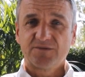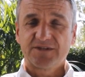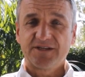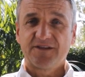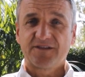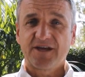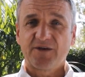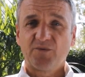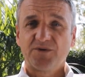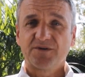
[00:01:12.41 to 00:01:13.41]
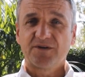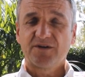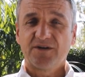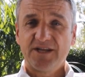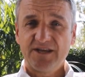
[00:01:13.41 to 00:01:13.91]
said that they would
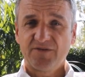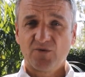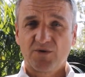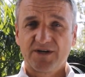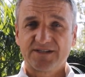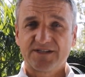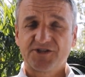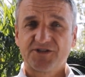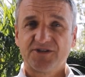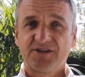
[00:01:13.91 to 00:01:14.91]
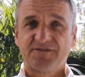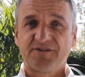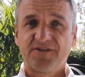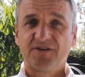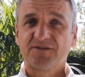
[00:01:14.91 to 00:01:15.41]
leave an organization if they
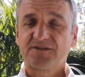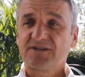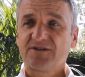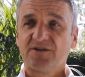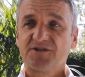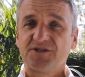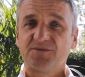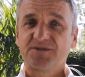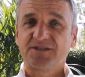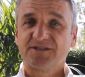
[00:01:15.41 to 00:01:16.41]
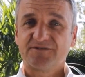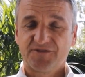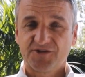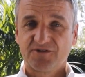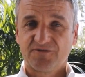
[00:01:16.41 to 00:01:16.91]
found the technology was
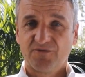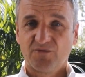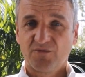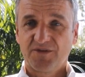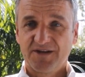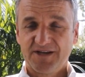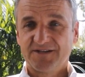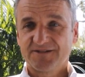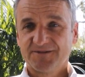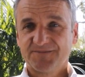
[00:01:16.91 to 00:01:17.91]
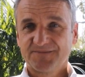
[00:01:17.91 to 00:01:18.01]
insufficient for their needs.